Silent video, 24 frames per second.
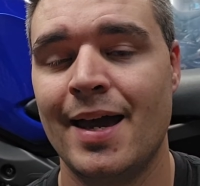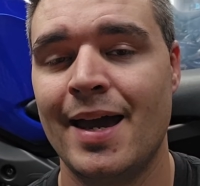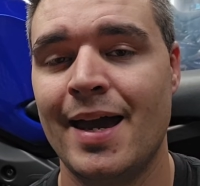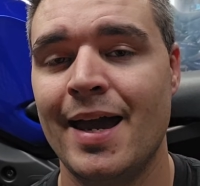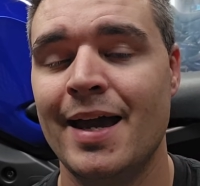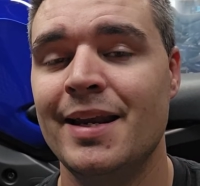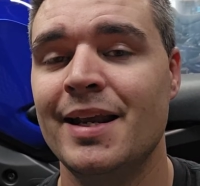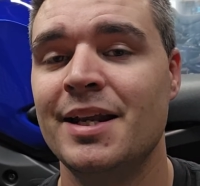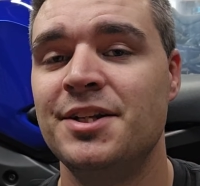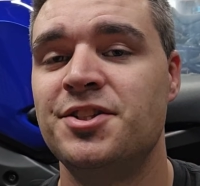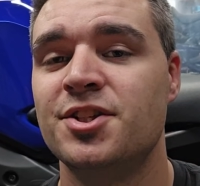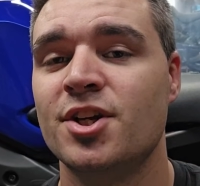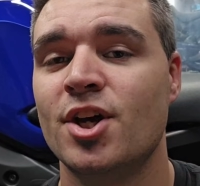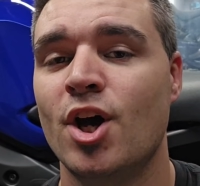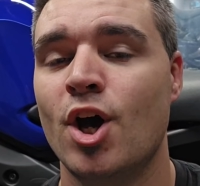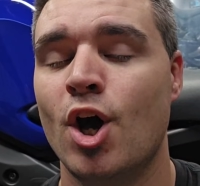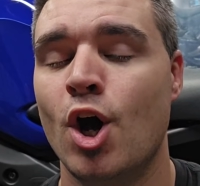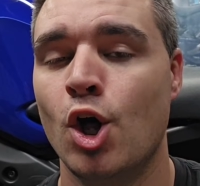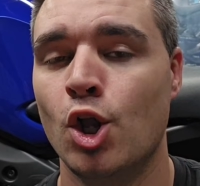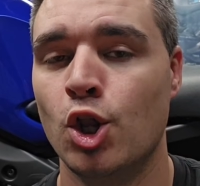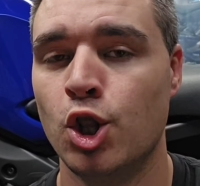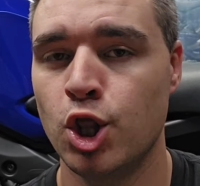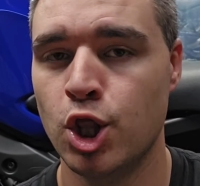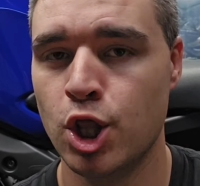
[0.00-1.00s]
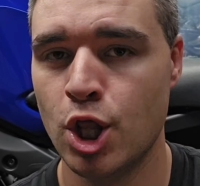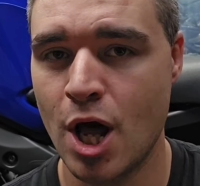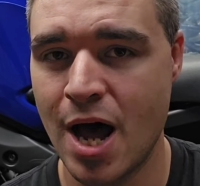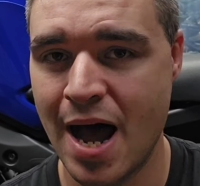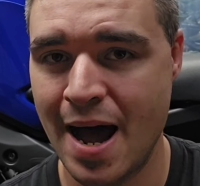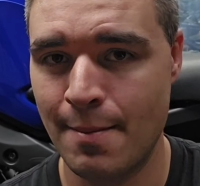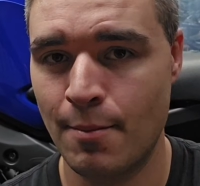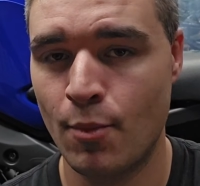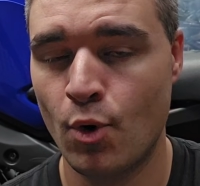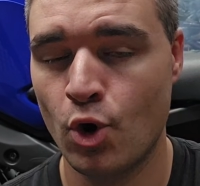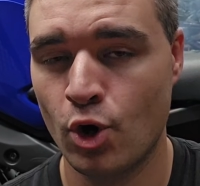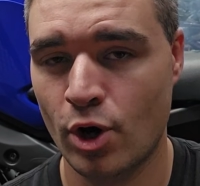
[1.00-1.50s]
And it's a
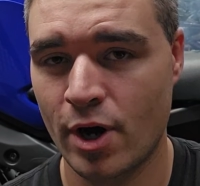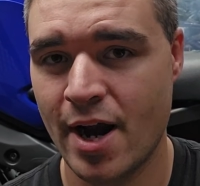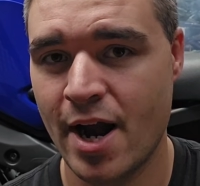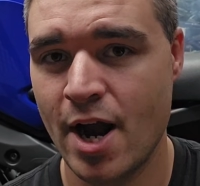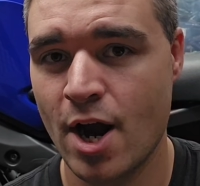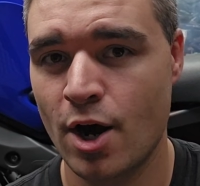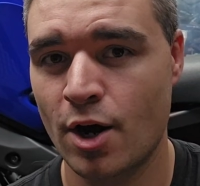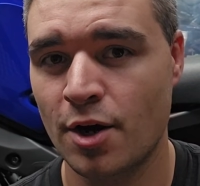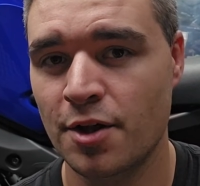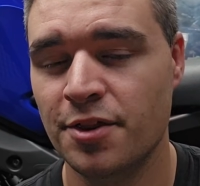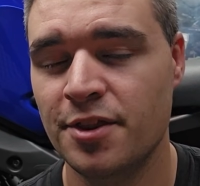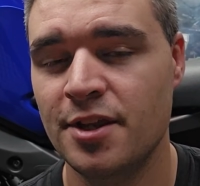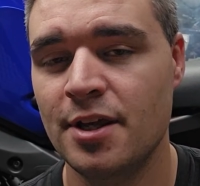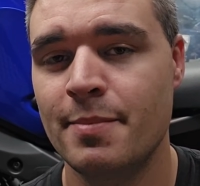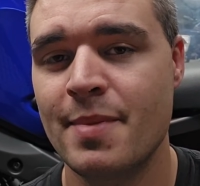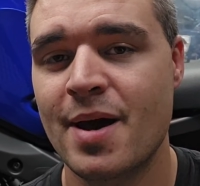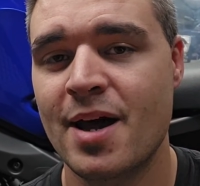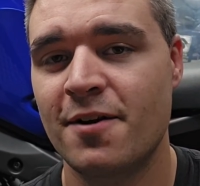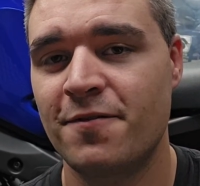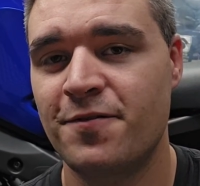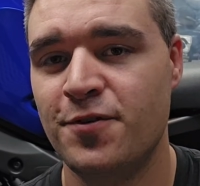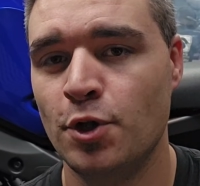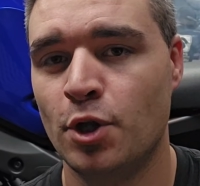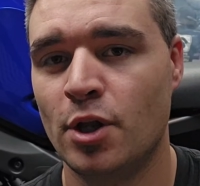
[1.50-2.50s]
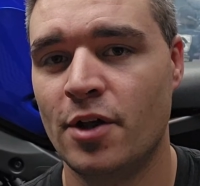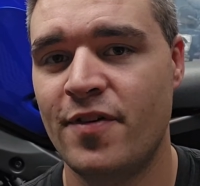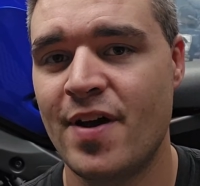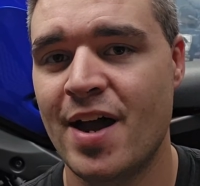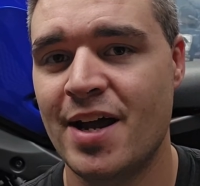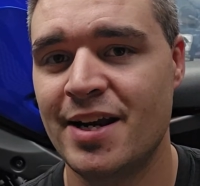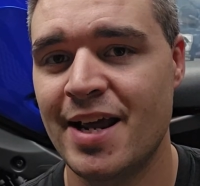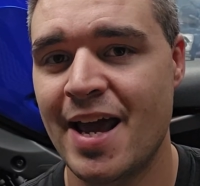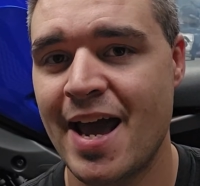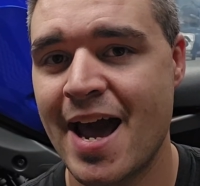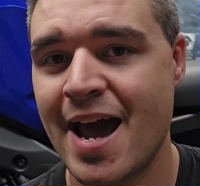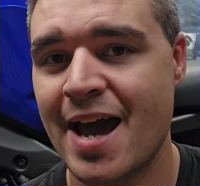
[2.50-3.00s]
lot more air. The amount of fuel I've
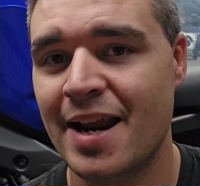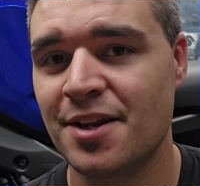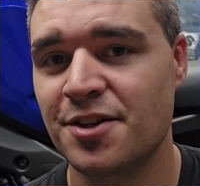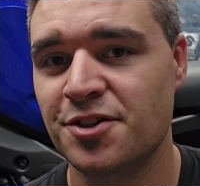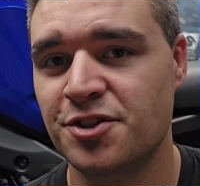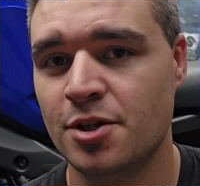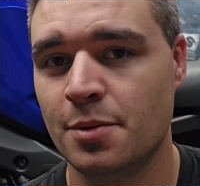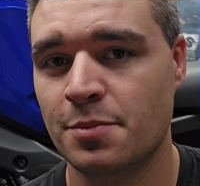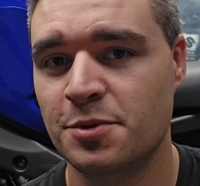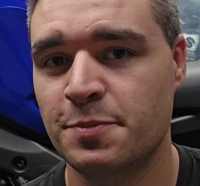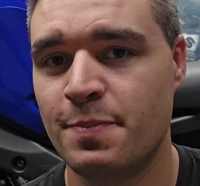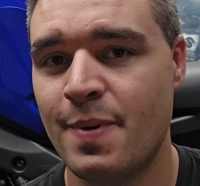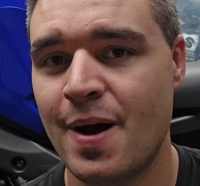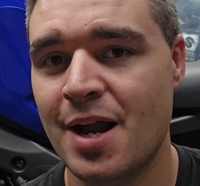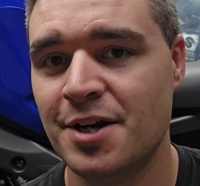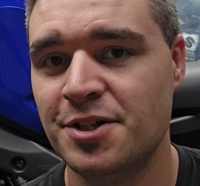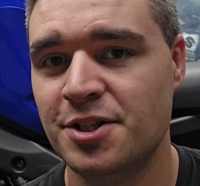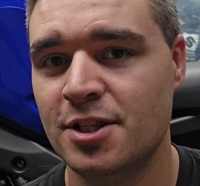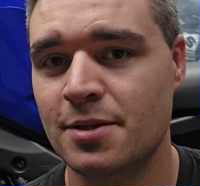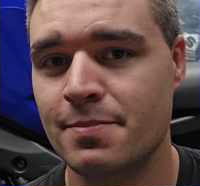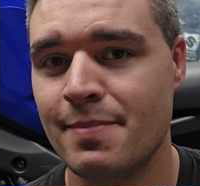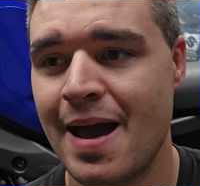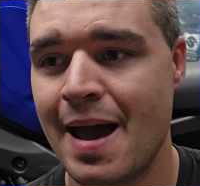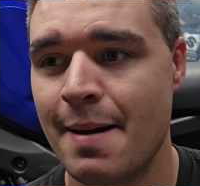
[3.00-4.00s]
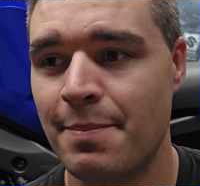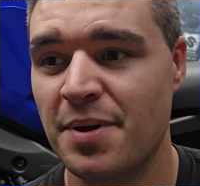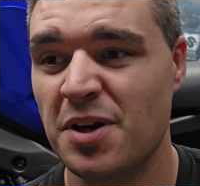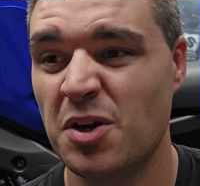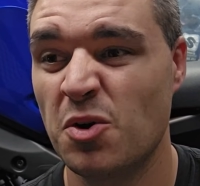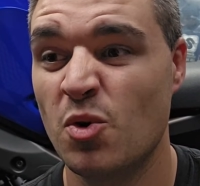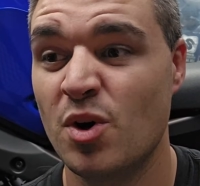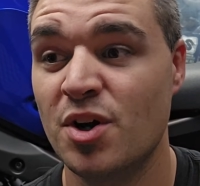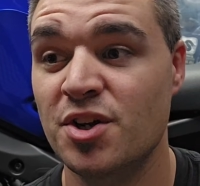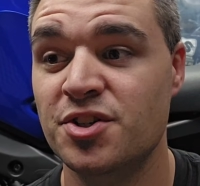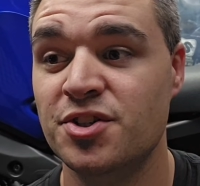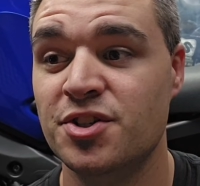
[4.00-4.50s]
had to add in some spots of the
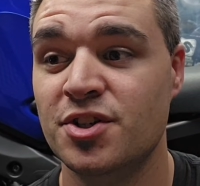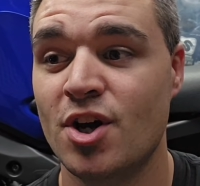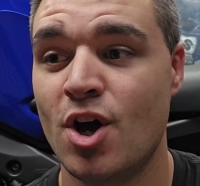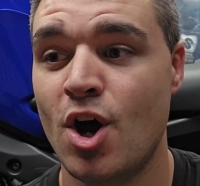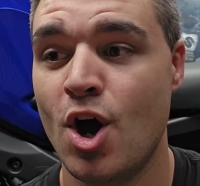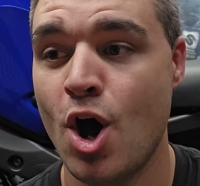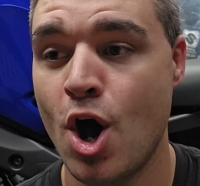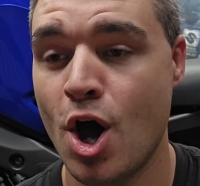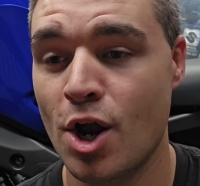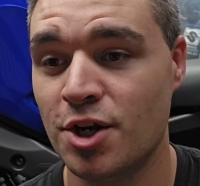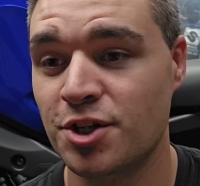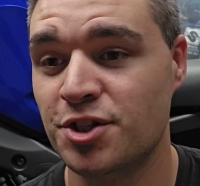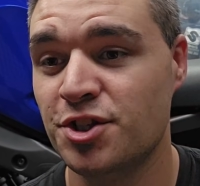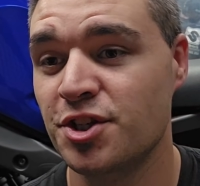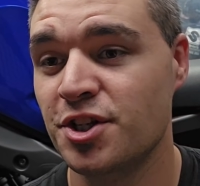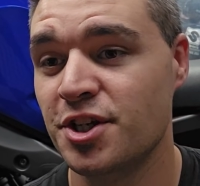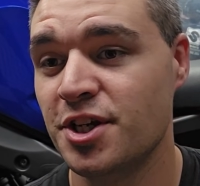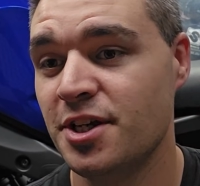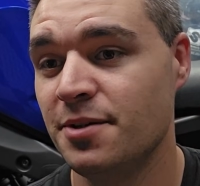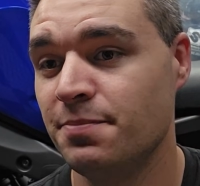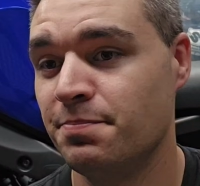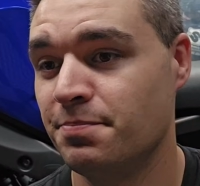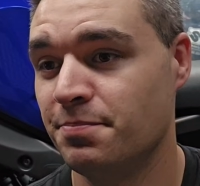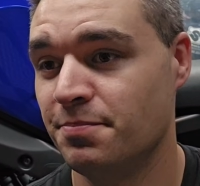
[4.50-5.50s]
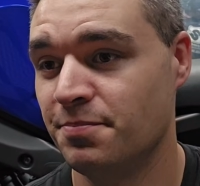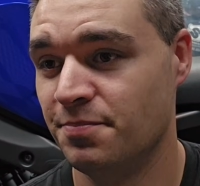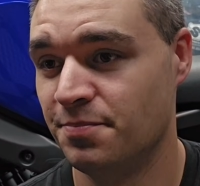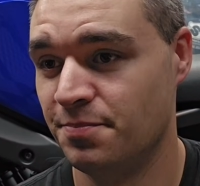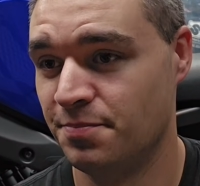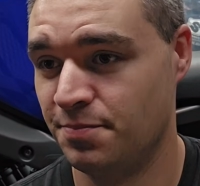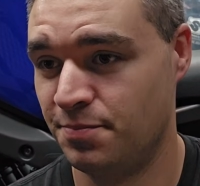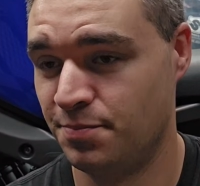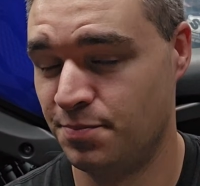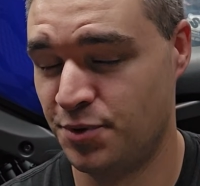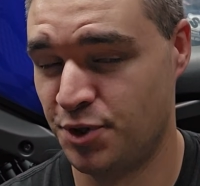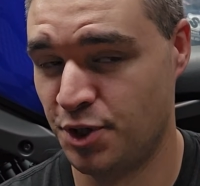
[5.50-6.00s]
mapping was honestly
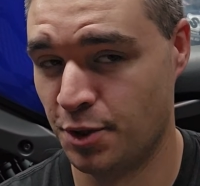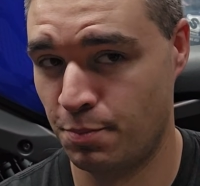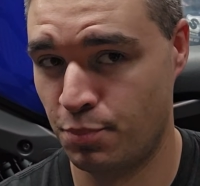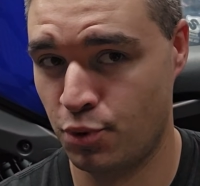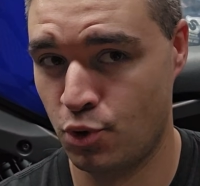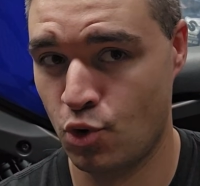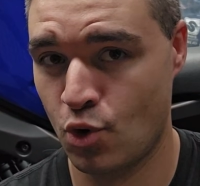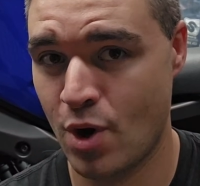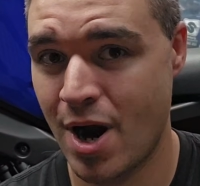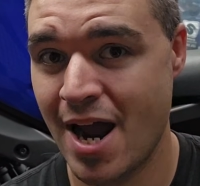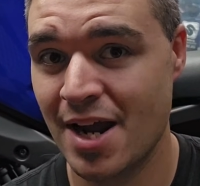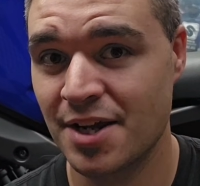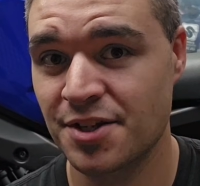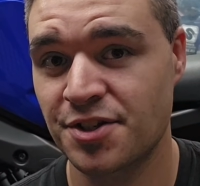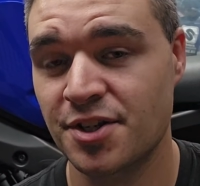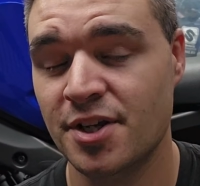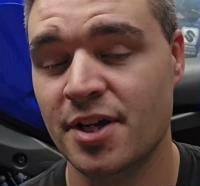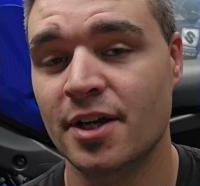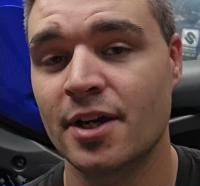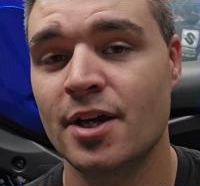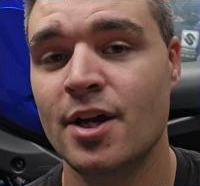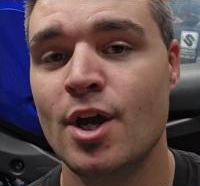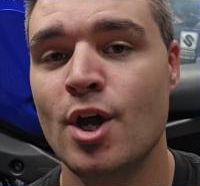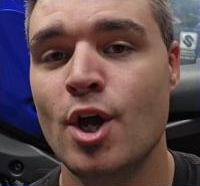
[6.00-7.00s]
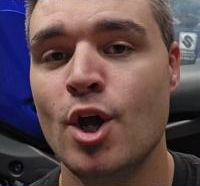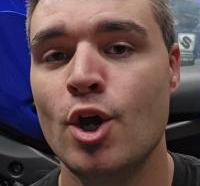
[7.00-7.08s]
surprising.